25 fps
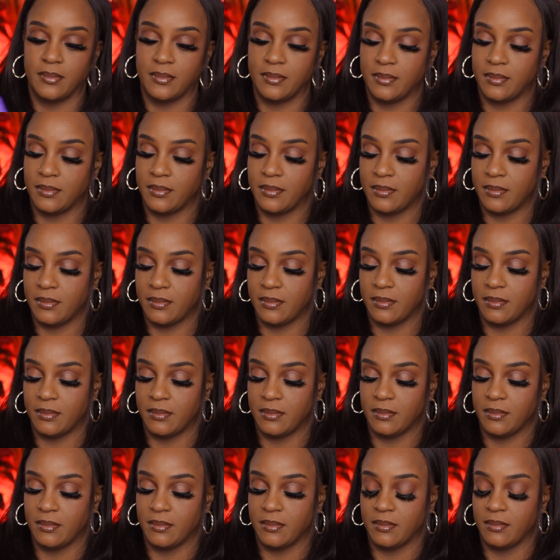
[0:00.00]

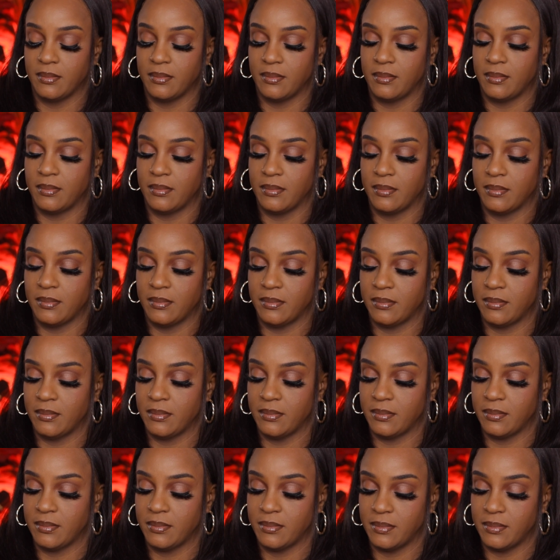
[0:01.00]
No one is speaking in this clip.